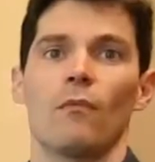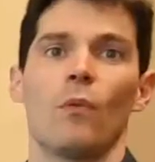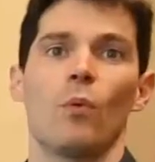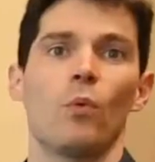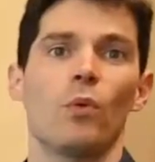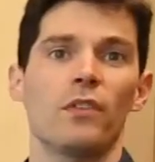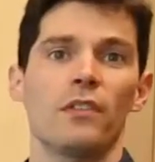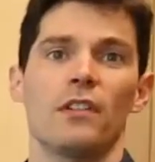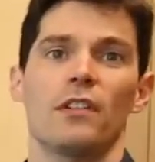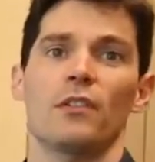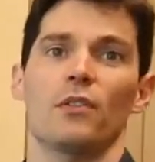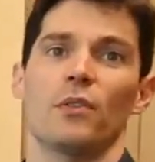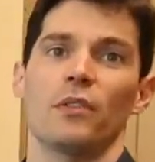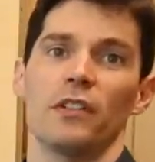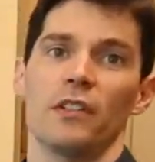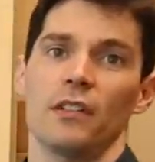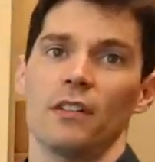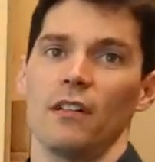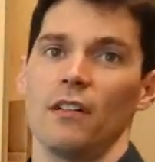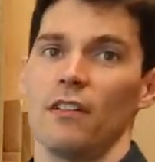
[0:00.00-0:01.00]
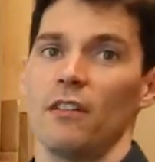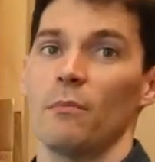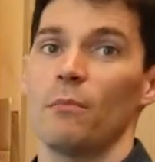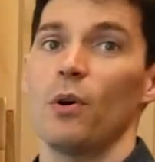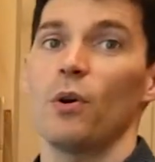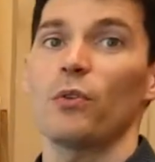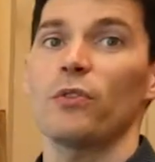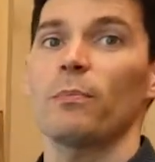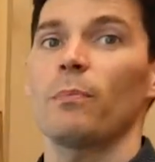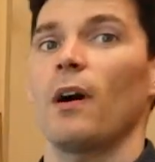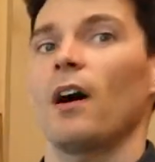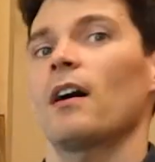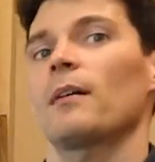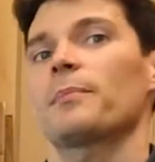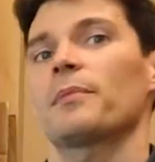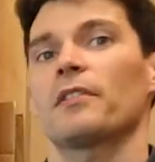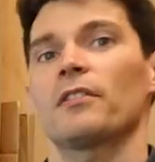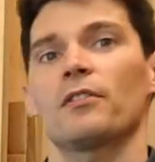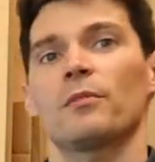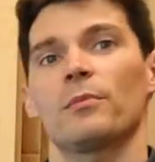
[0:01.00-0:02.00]
Wood and acrylic are the most
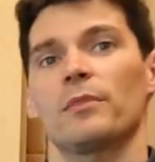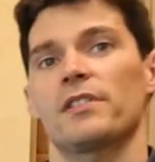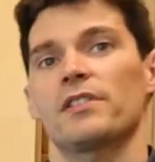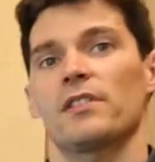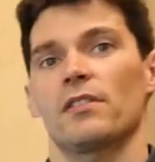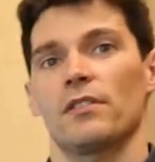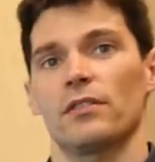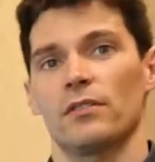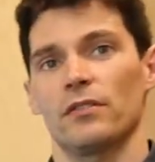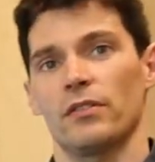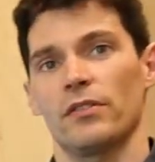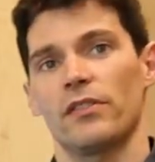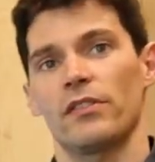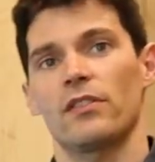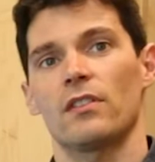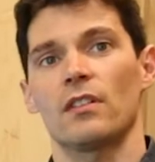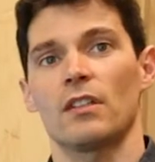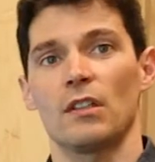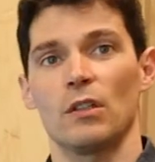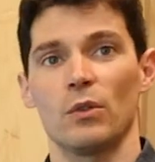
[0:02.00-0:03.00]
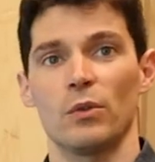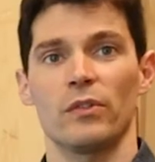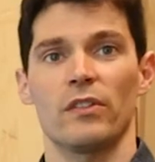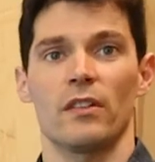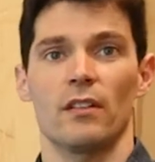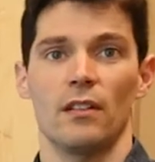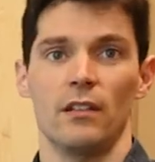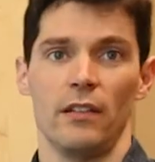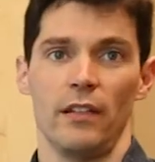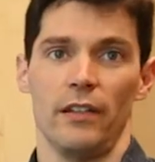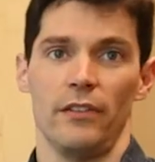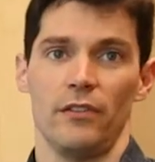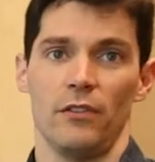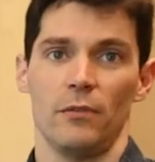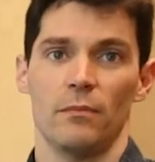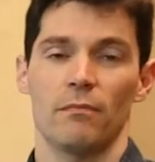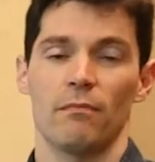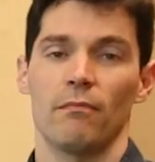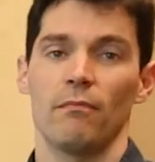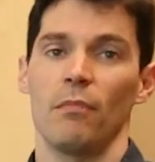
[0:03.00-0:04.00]
popular materials to use in the laser.
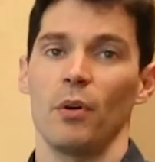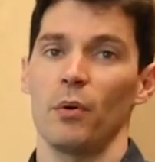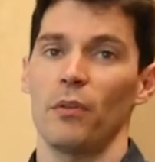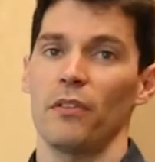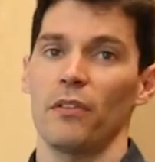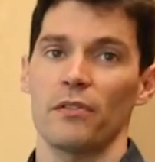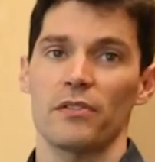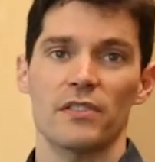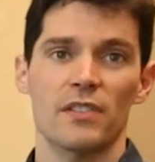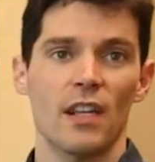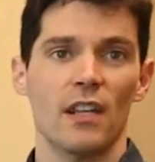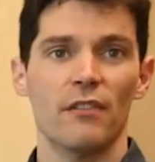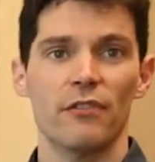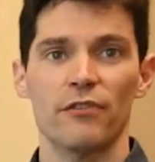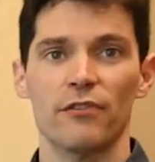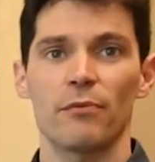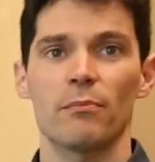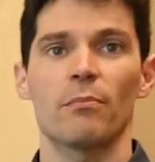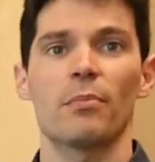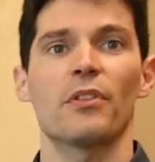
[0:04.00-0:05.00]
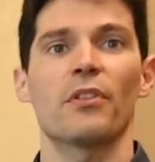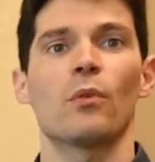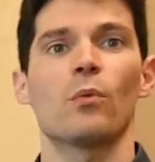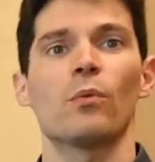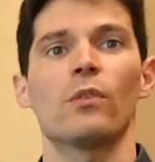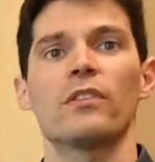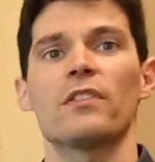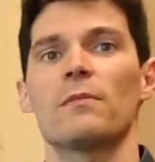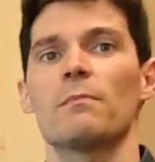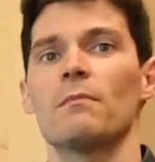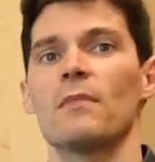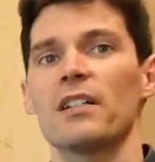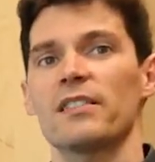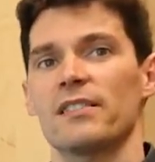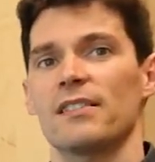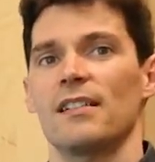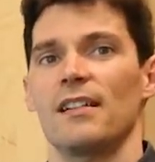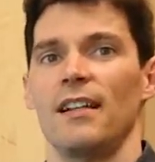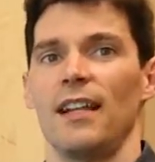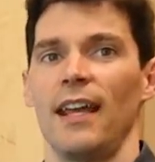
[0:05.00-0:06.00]
Both are safe, but the woods
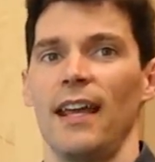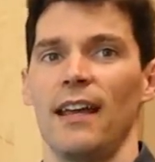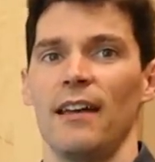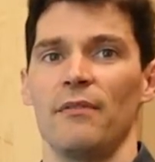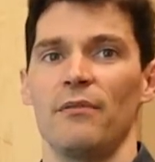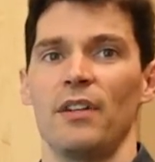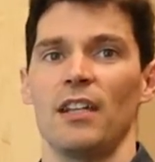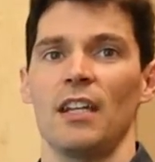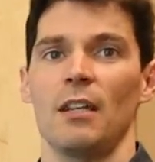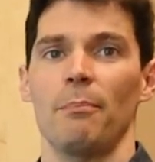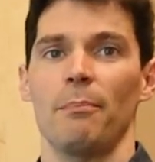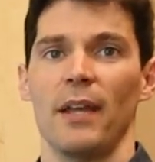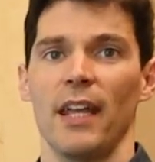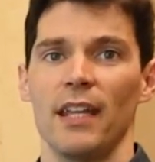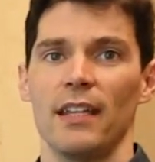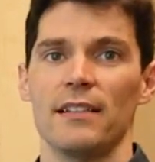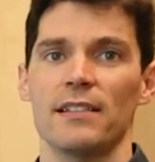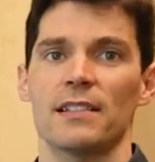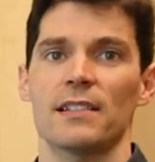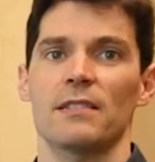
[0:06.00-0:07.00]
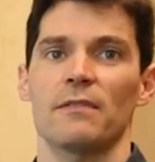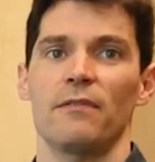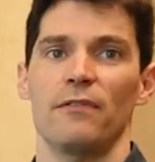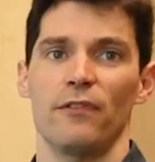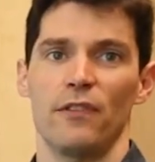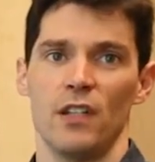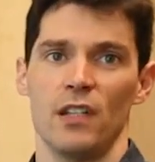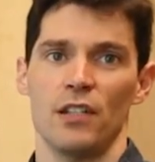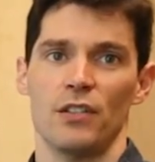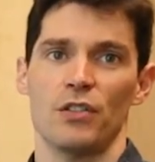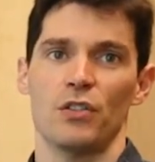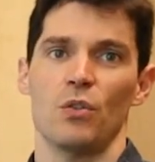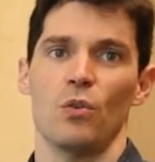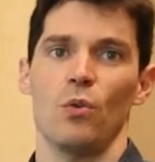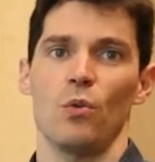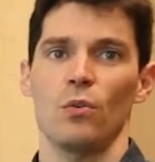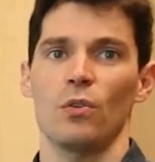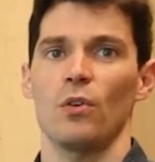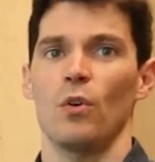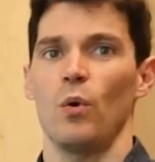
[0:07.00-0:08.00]
must not have any paints, finish,
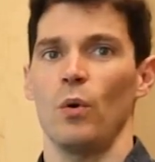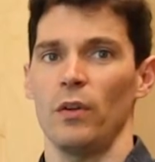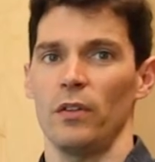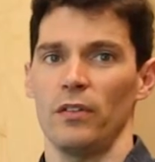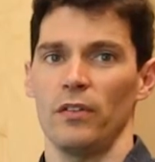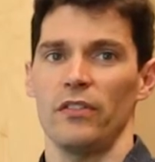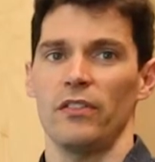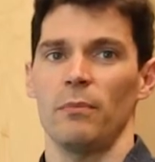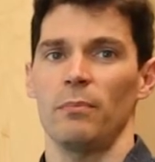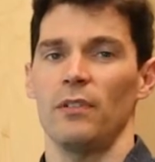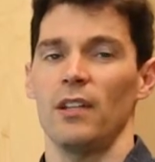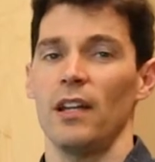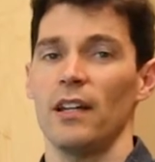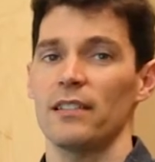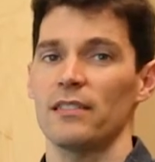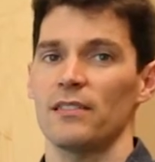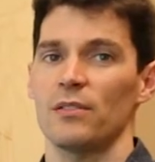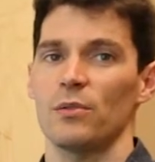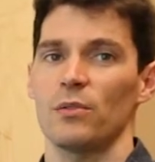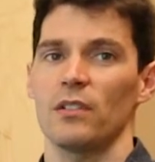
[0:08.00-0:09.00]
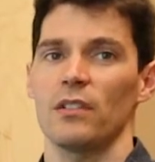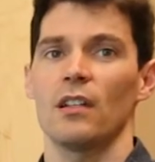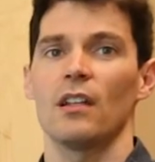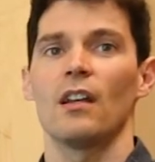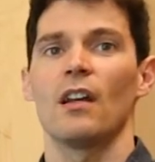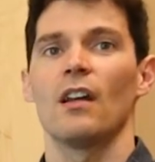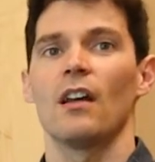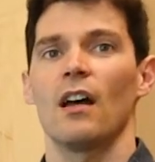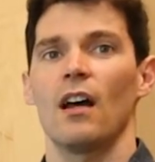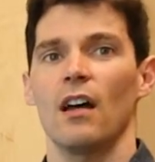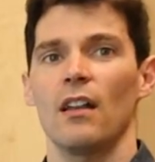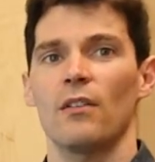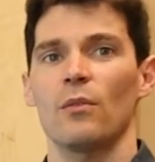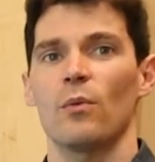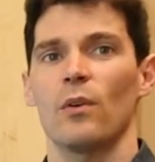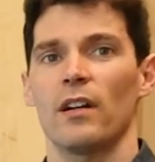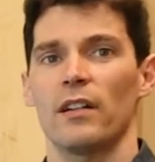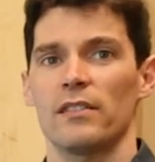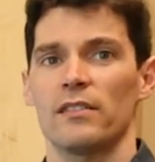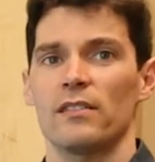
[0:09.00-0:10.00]
or oils applied to it,
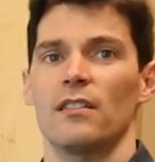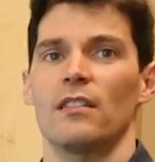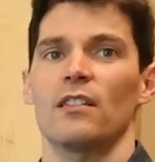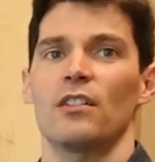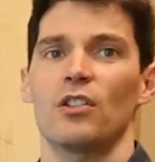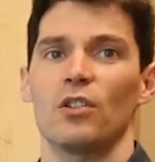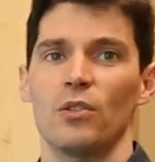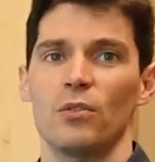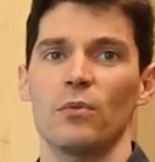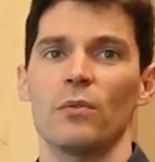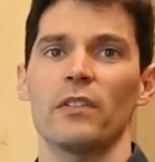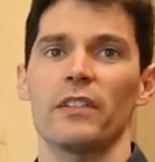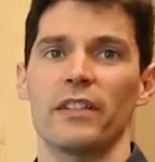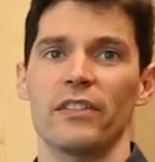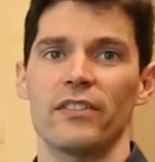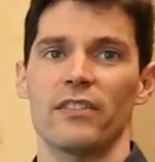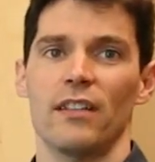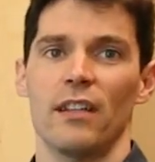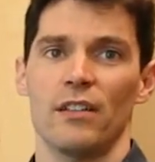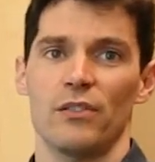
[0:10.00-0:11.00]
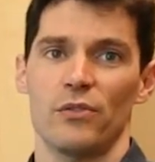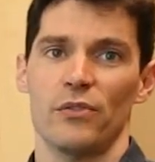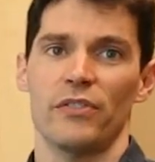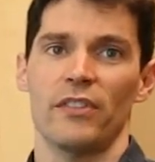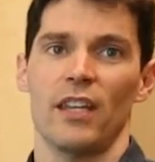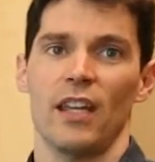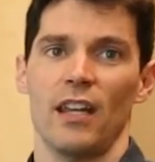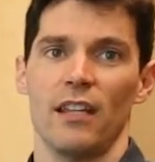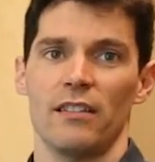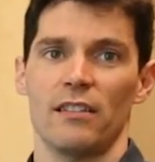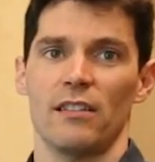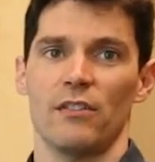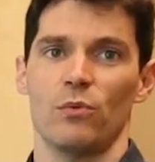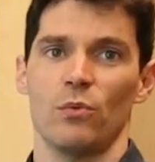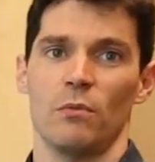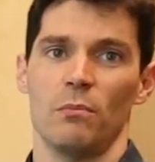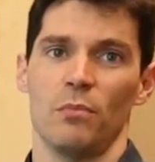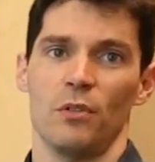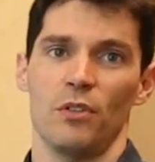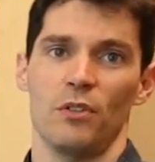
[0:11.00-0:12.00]
otherwise it could release dangerous gases
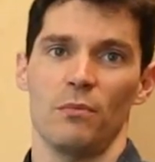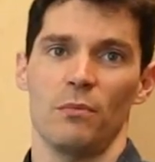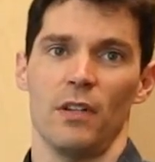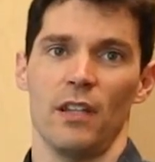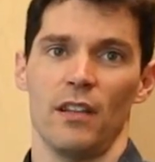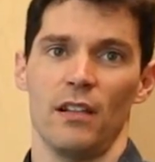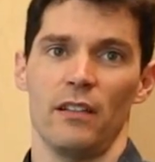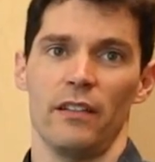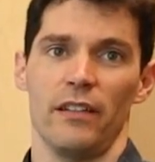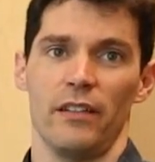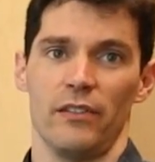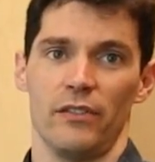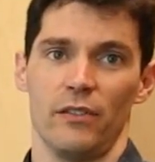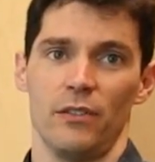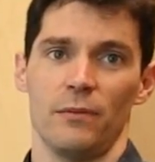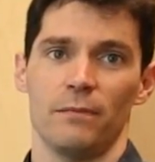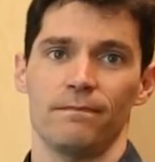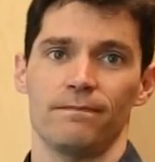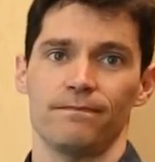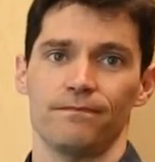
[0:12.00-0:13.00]
when burned by the laser.